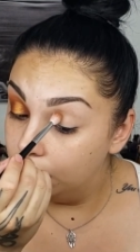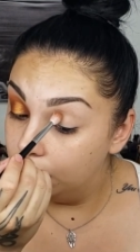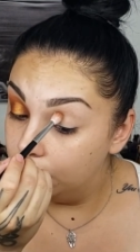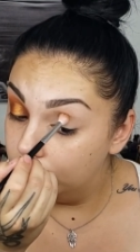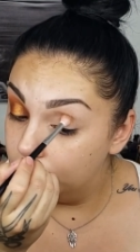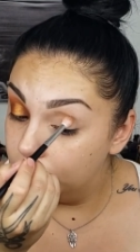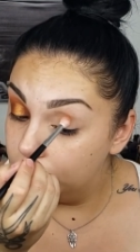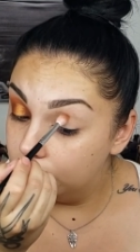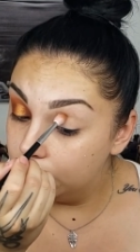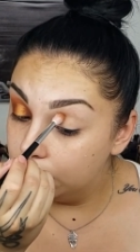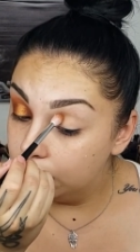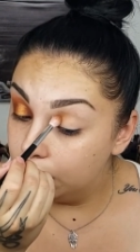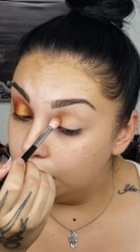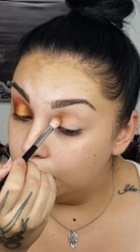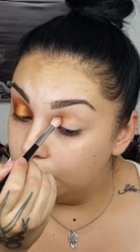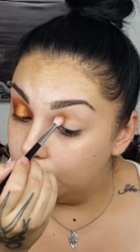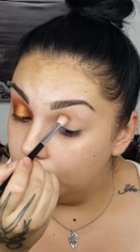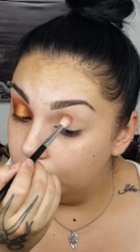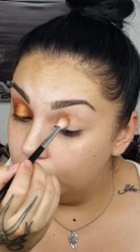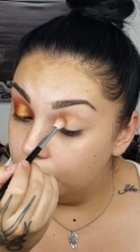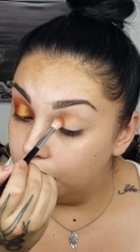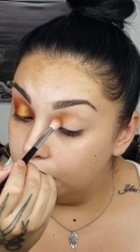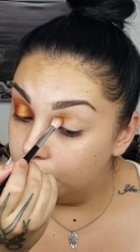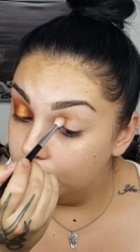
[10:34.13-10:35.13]

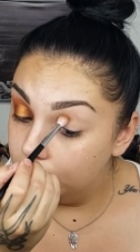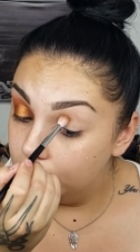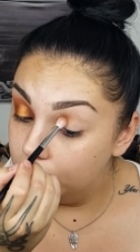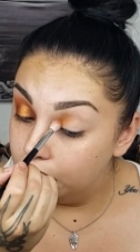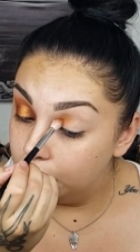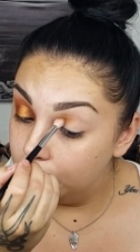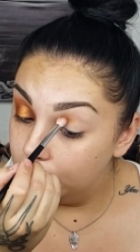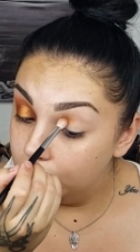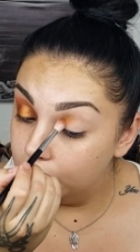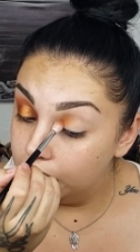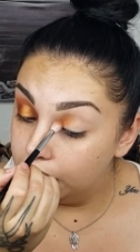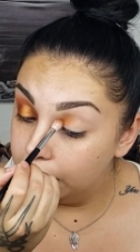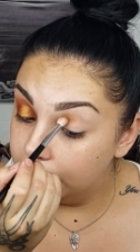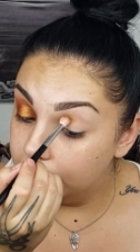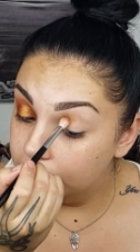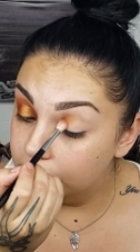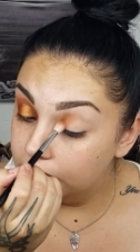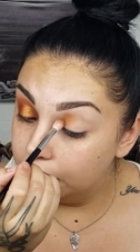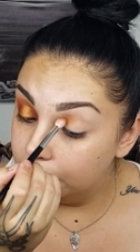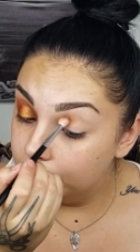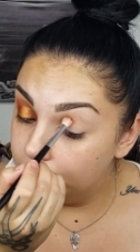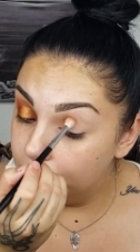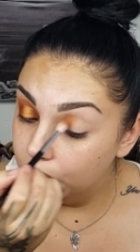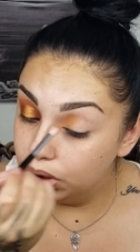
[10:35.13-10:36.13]
so like I
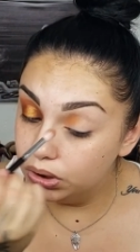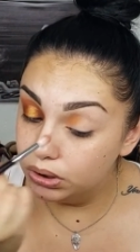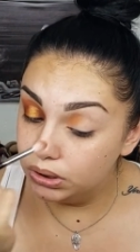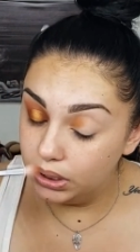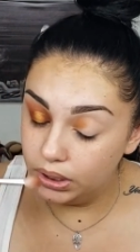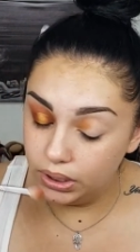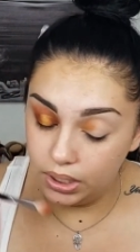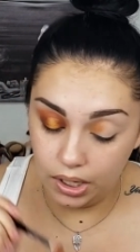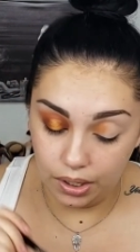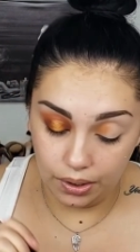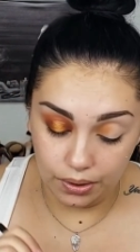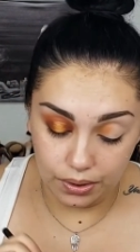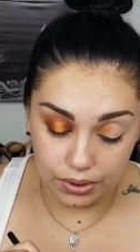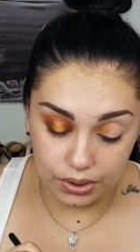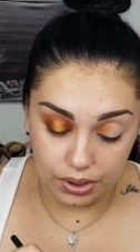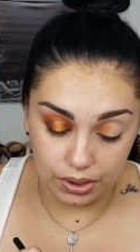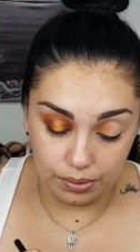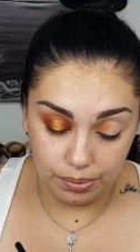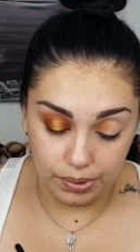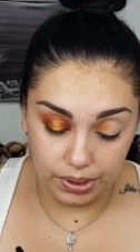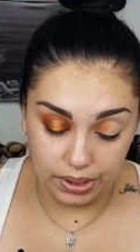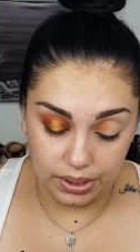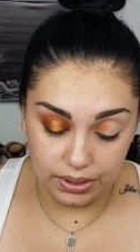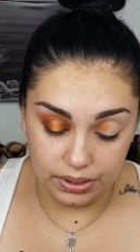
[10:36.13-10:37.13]
said, most of the colors are
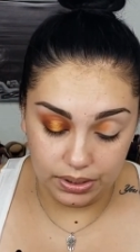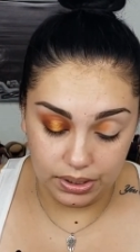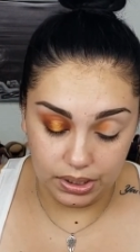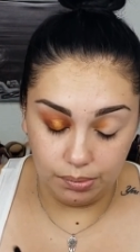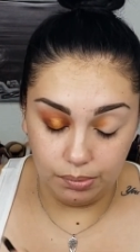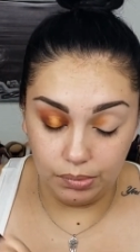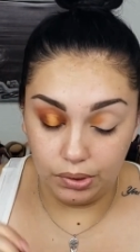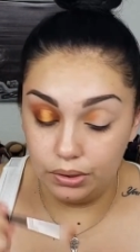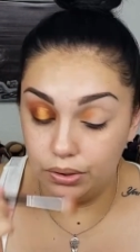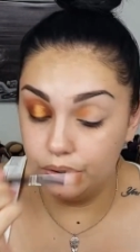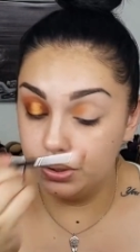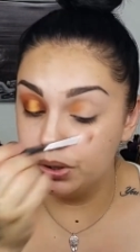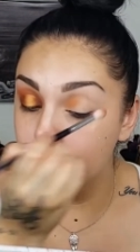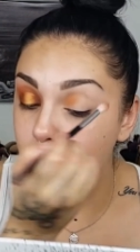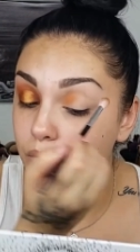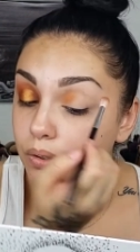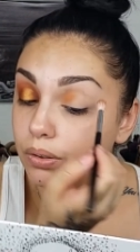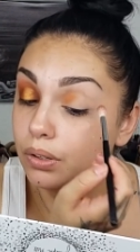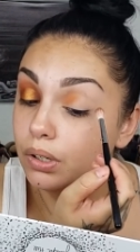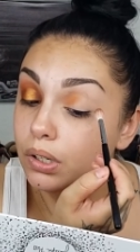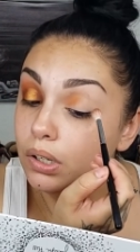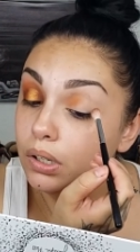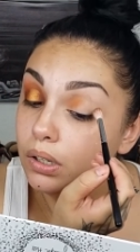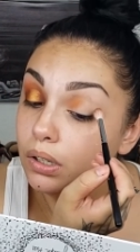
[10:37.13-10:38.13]
pretty similar, so
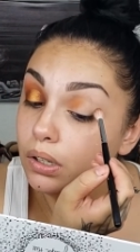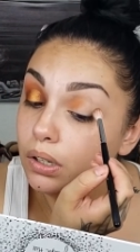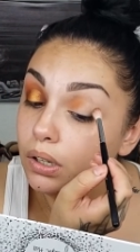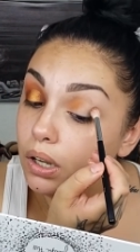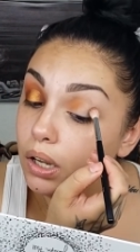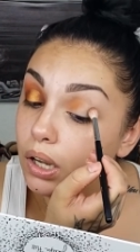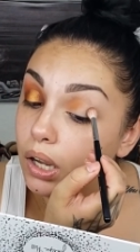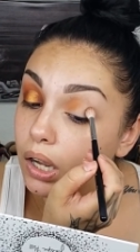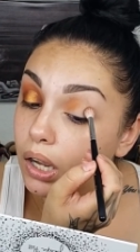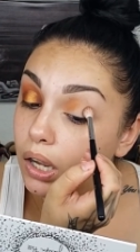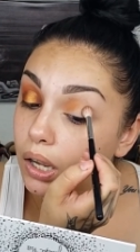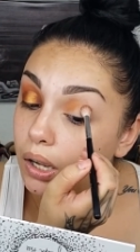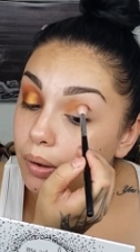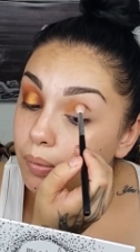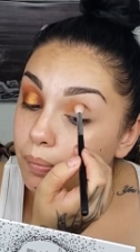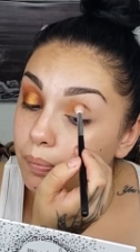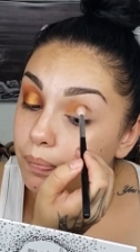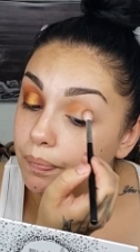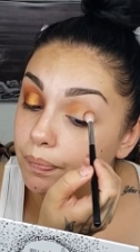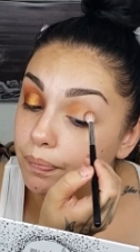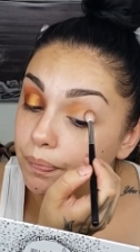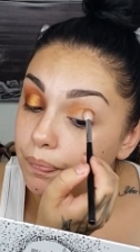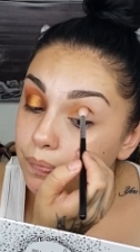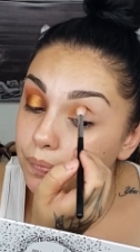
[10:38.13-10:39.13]

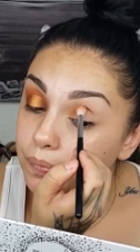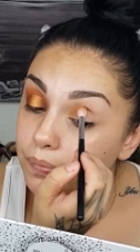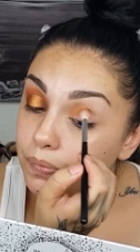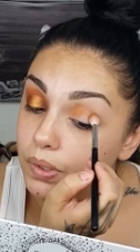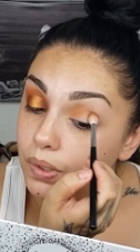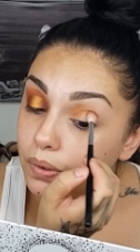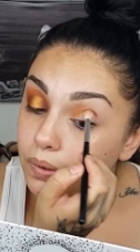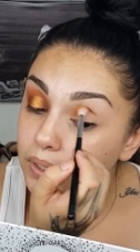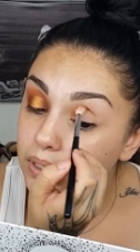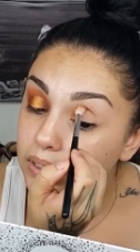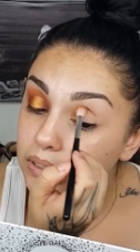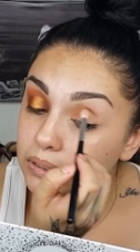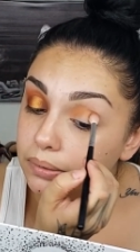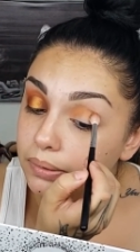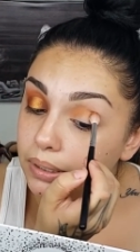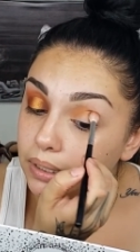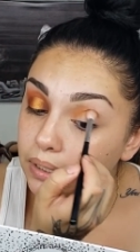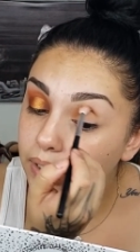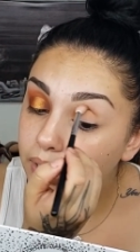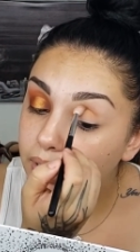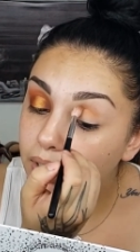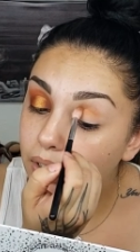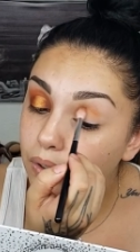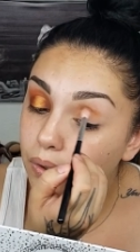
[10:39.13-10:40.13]
don't
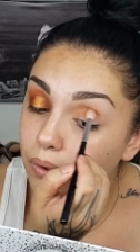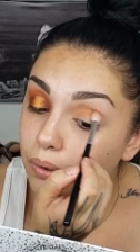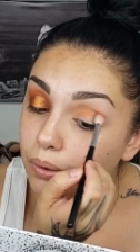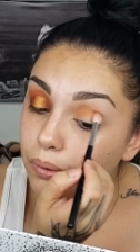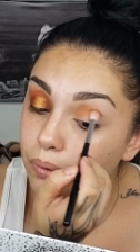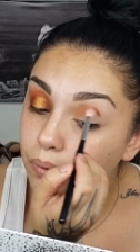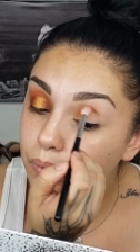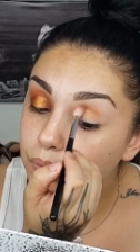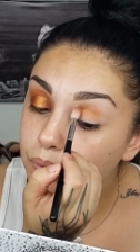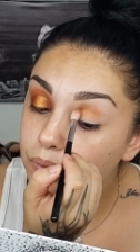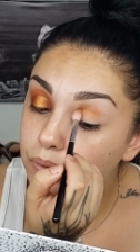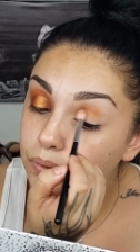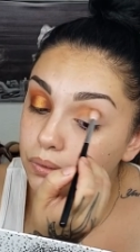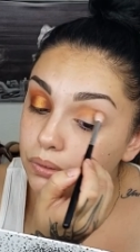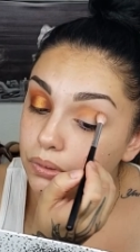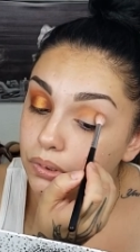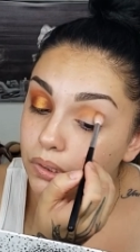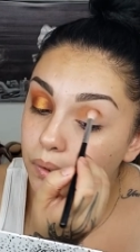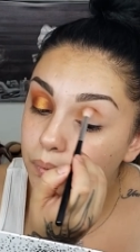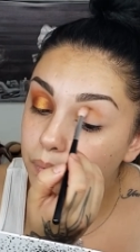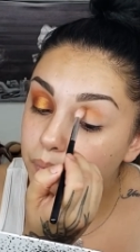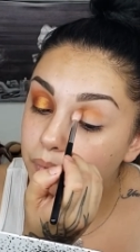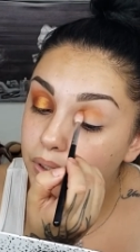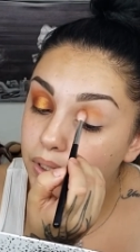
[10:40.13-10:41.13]
expect like a whole
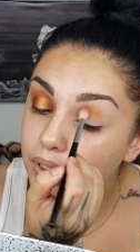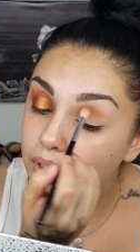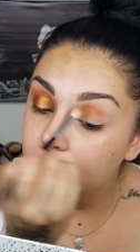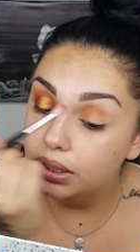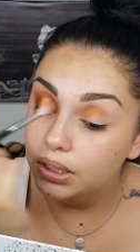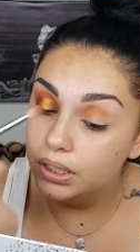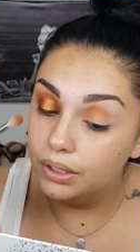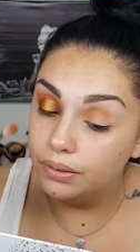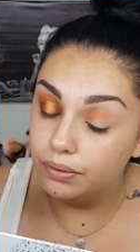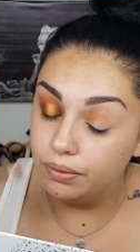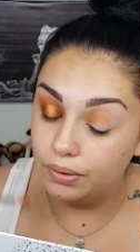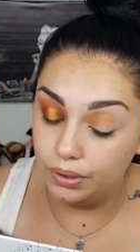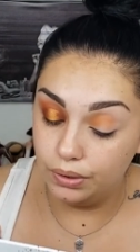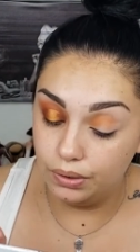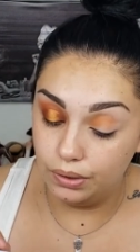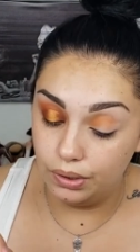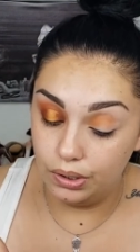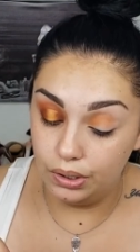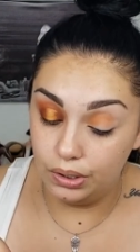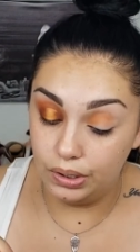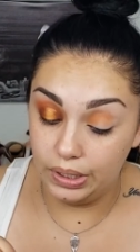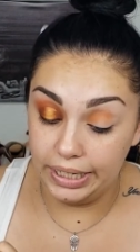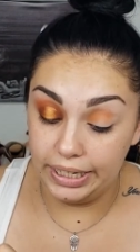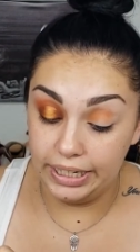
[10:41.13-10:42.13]
completely different
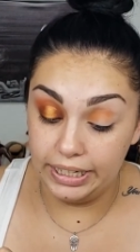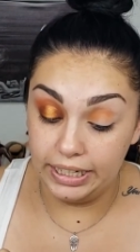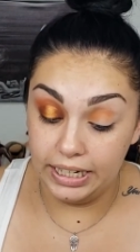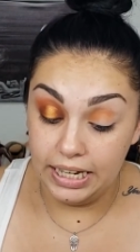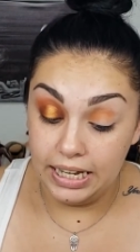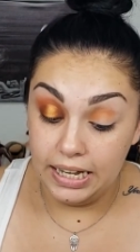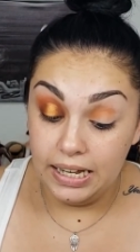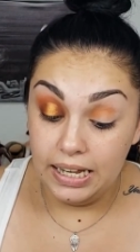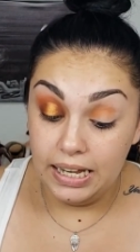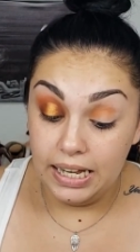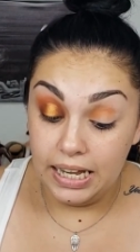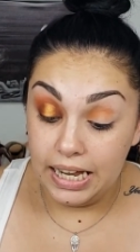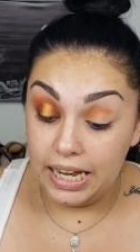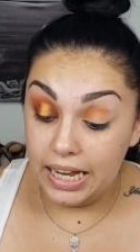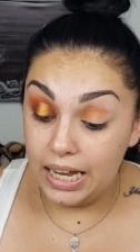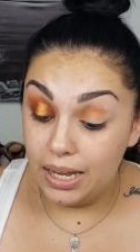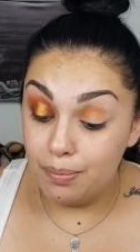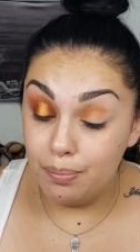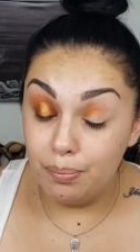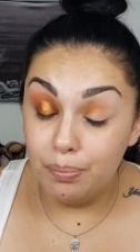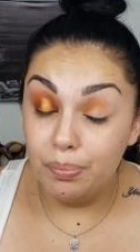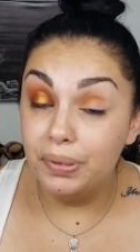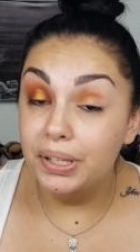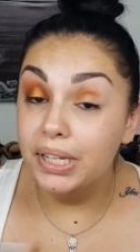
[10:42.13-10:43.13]
look. Like
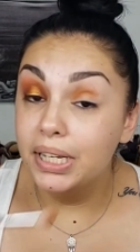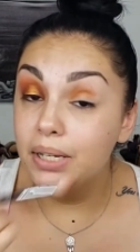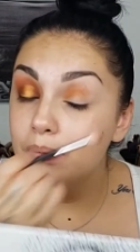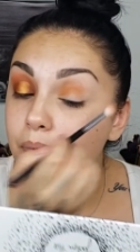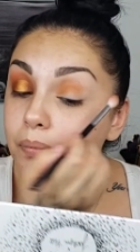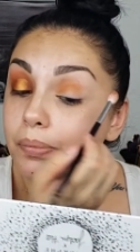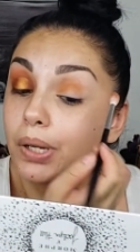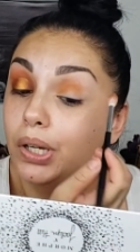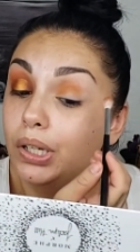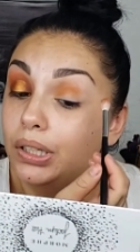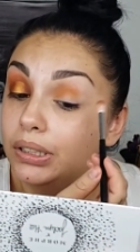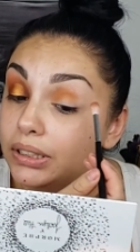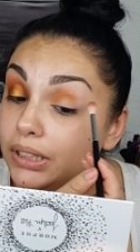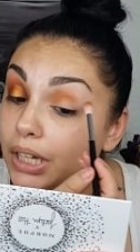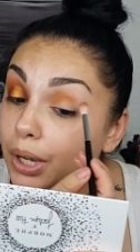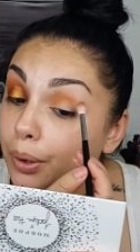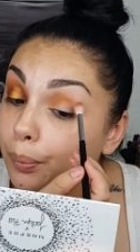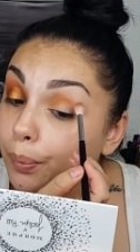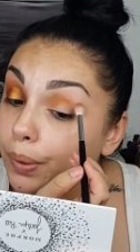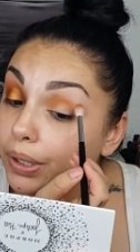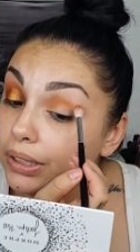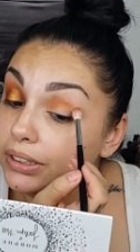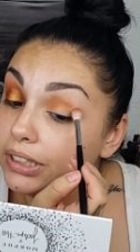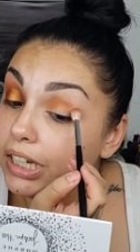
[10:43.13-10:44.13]
in Bling Boss, I
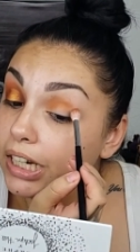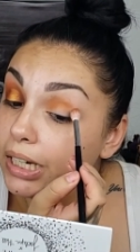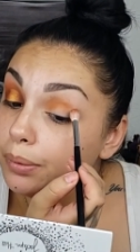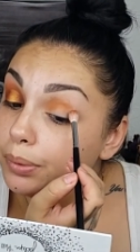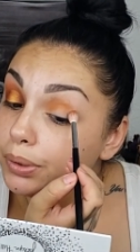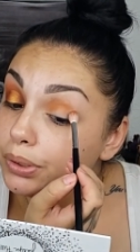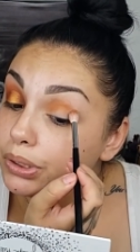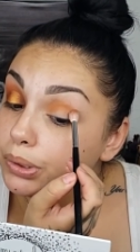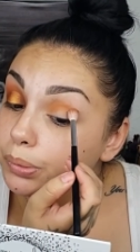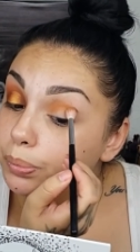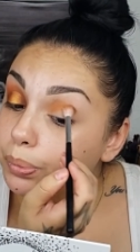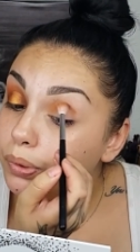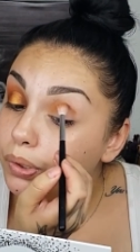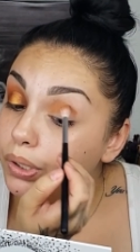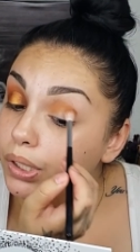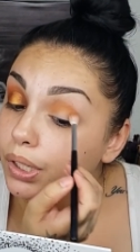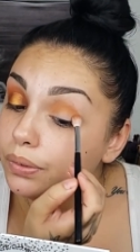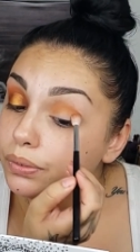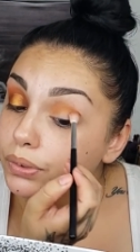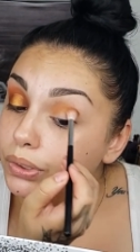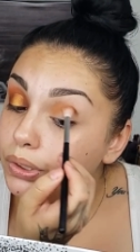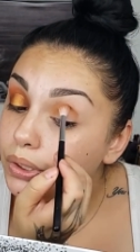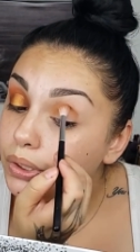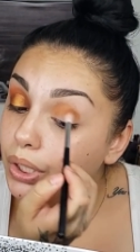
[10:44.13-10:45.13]
was able to pull
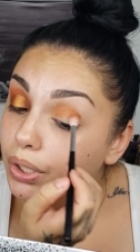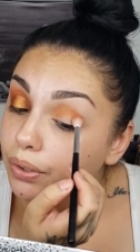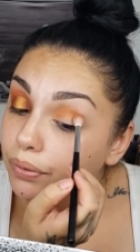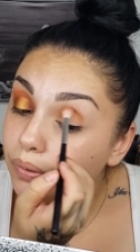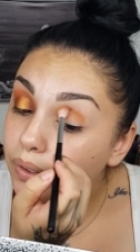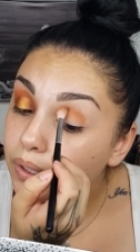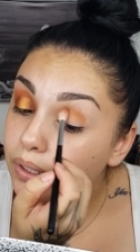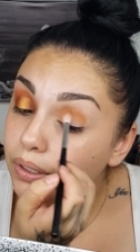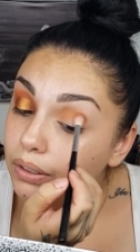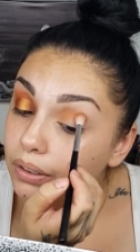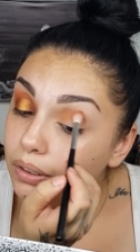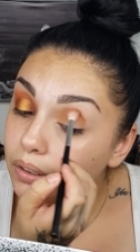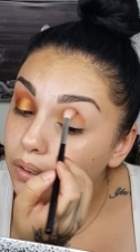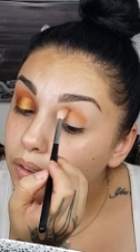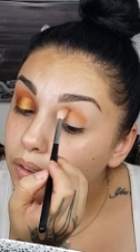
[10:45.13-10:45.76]
off 2 different